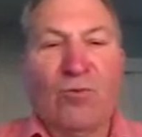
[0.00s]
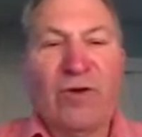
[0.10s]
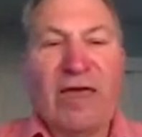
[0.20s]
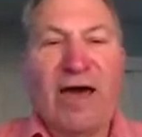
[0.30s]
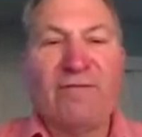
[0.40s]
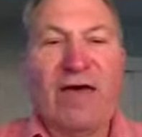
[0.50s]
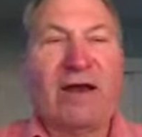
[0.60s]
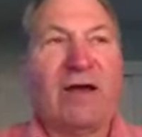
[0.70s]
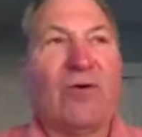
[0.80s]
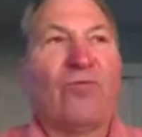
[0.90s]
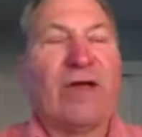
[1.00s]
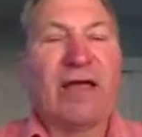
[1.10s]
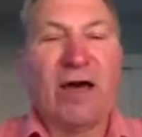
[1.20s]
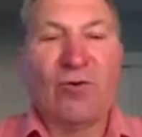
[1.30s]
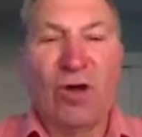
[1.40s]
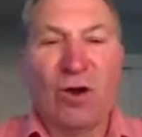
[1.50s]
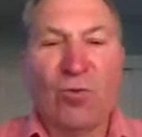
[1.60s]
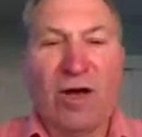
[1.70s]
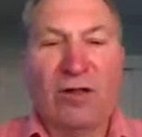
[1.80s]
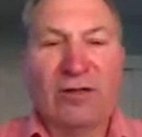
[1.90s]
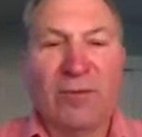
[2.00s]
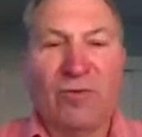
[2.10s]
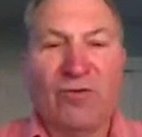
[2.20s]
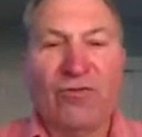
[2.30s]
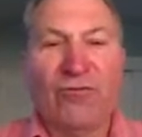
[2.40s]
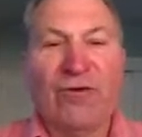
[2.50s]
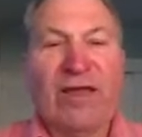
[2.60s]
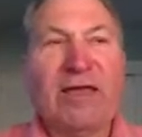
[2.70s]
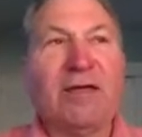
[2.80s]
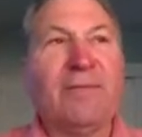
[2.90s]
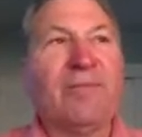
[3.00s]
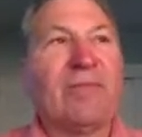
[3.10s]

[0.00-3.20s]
We have had a rig out on well number three.